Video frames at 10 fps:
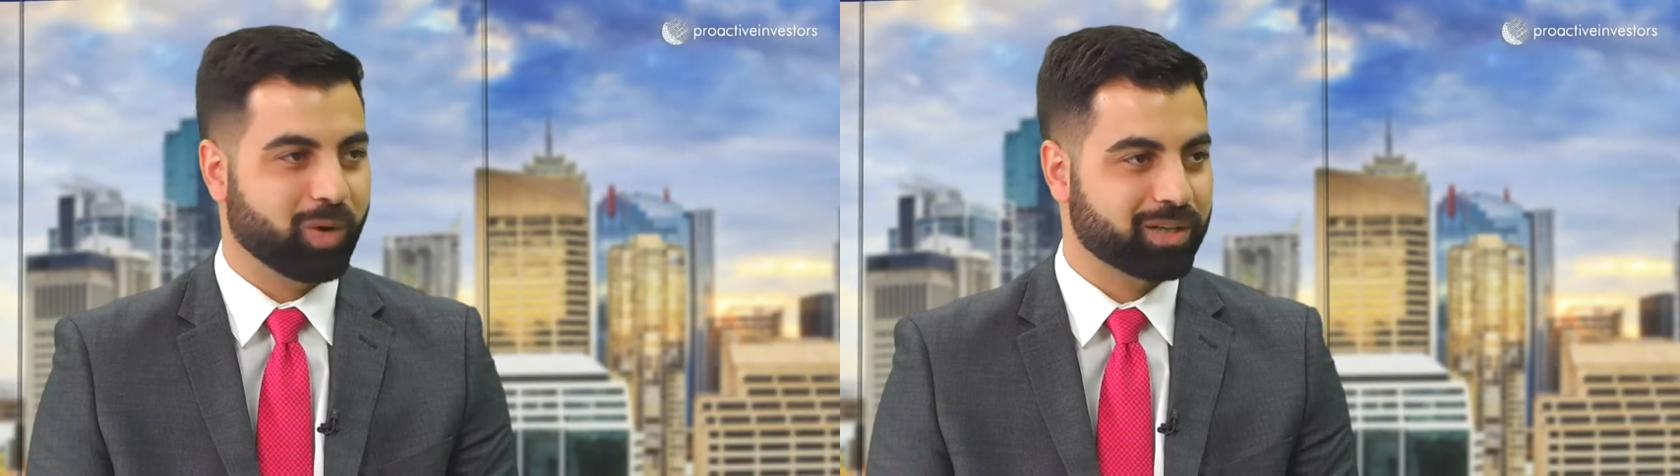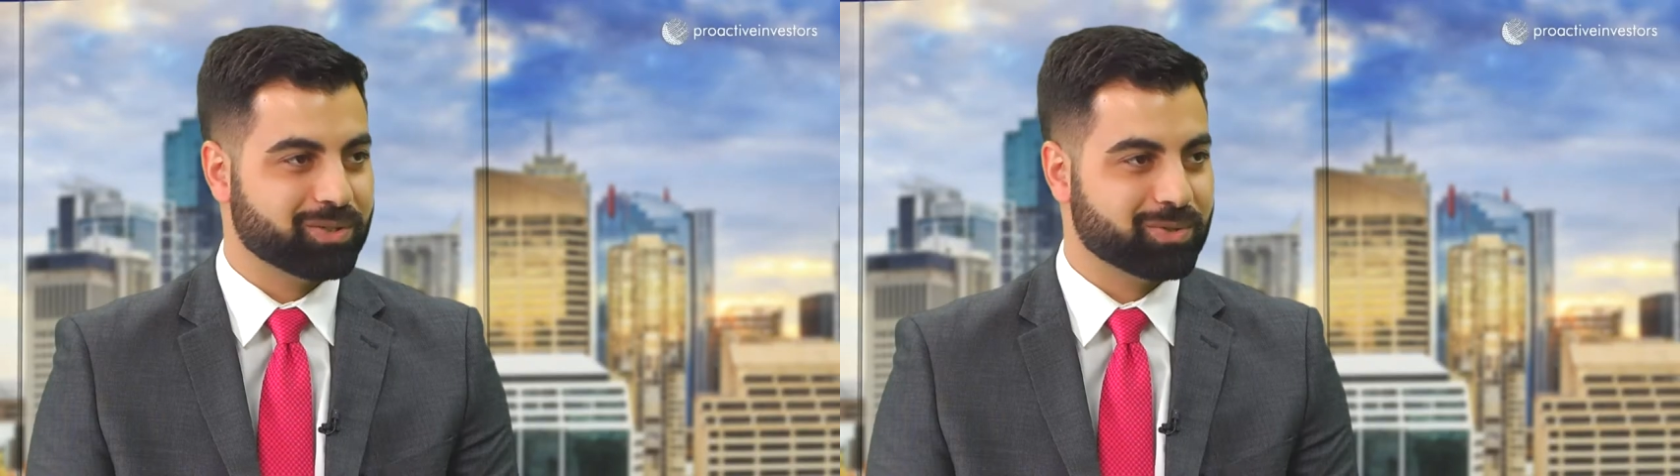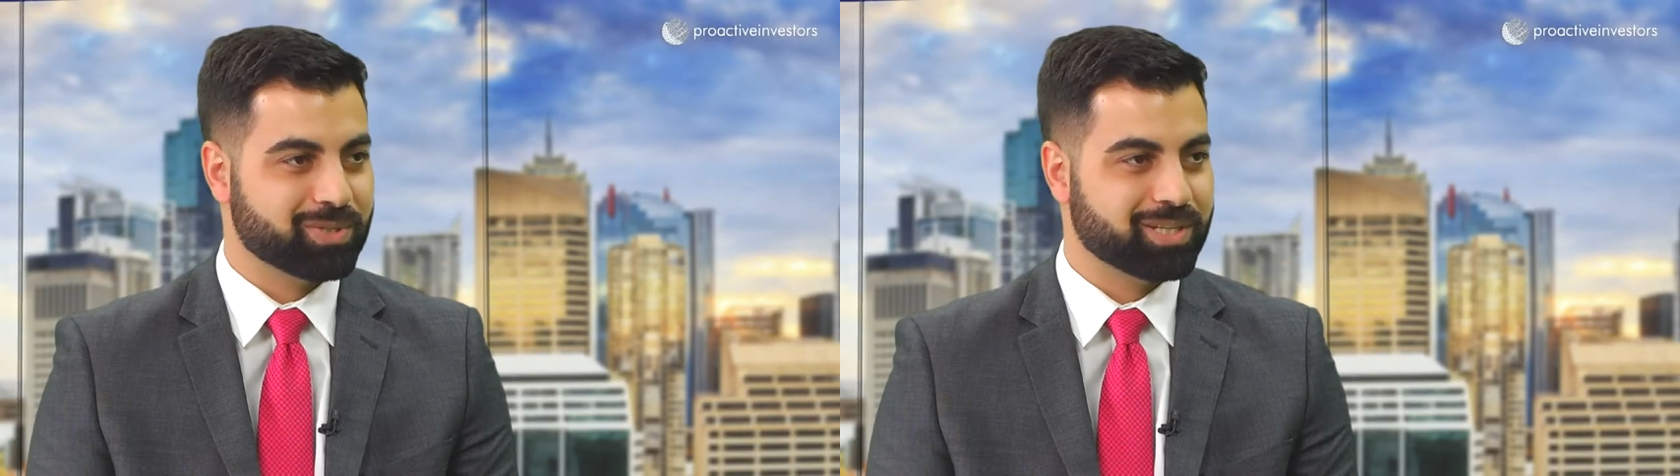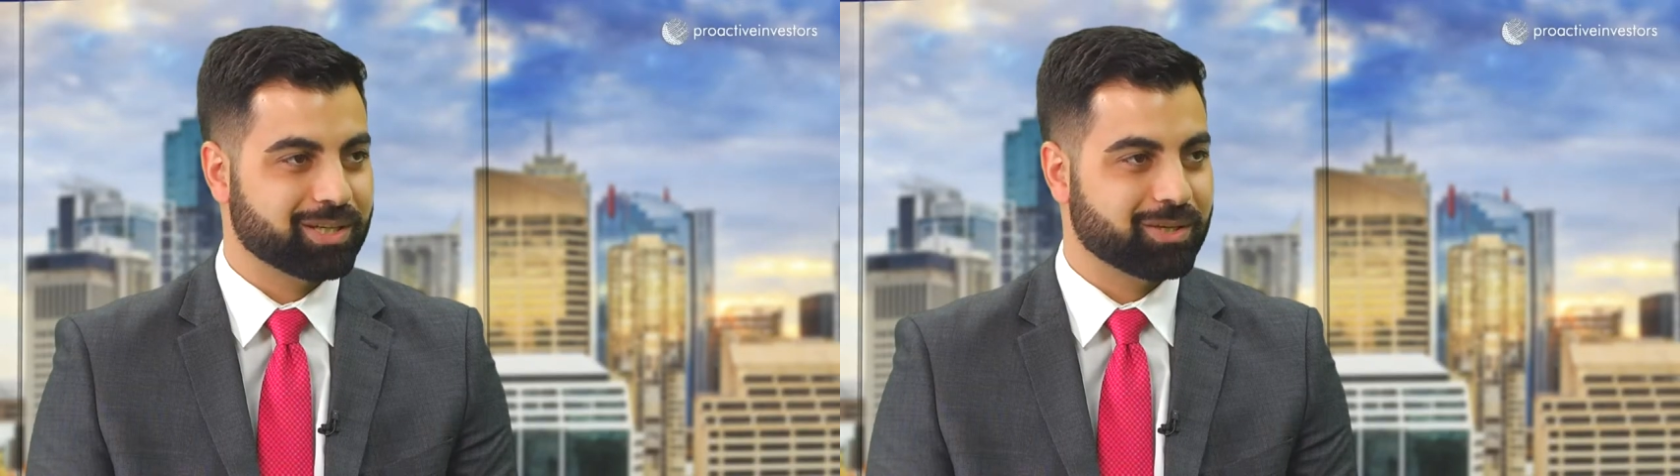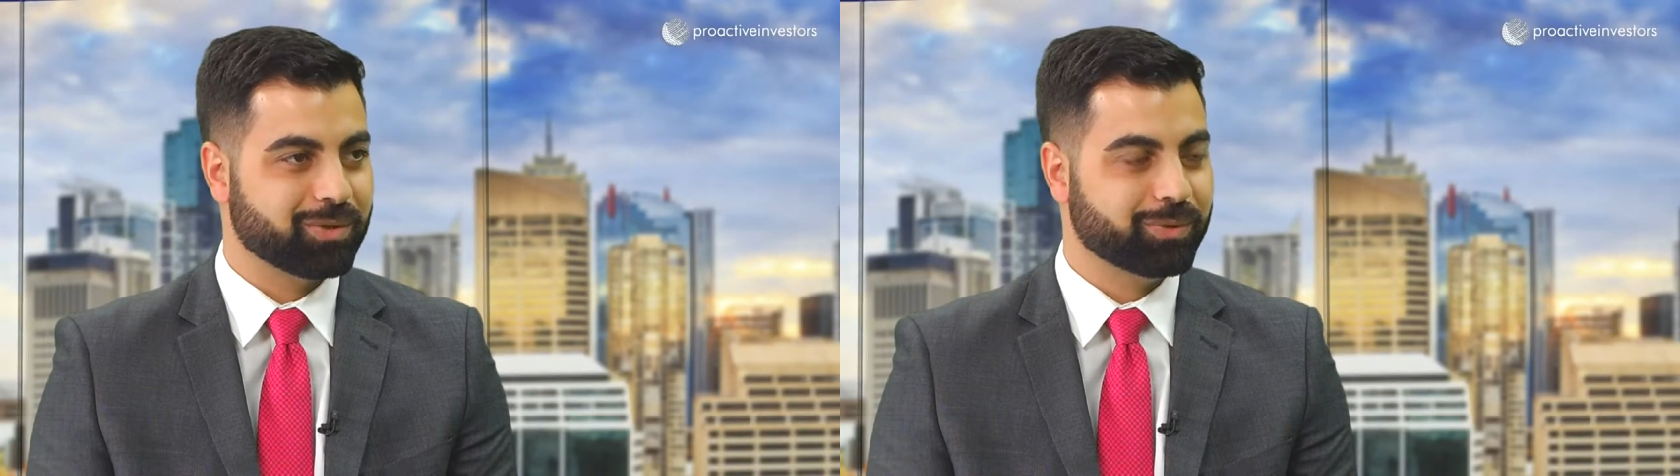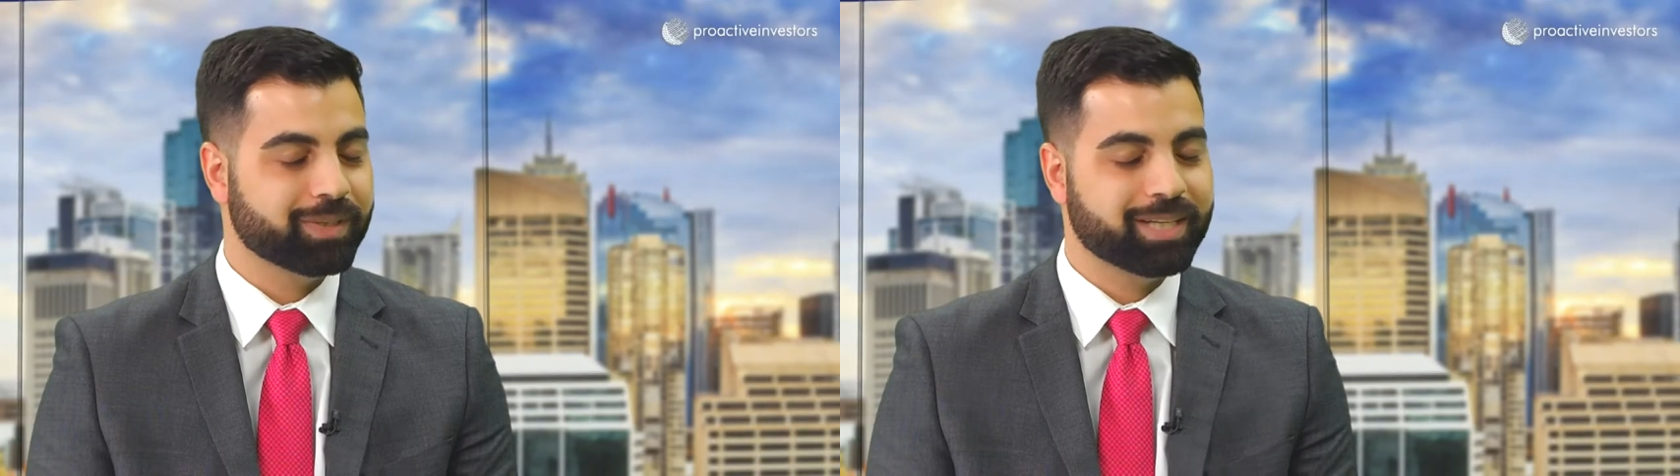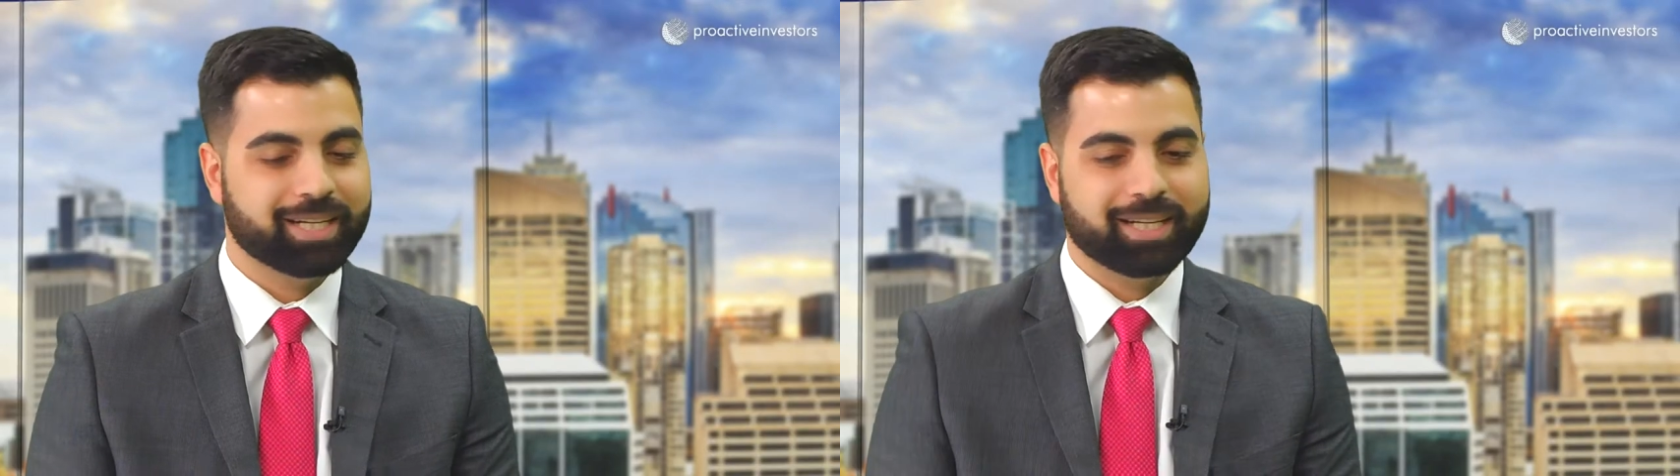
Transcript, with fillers: One Two CQ,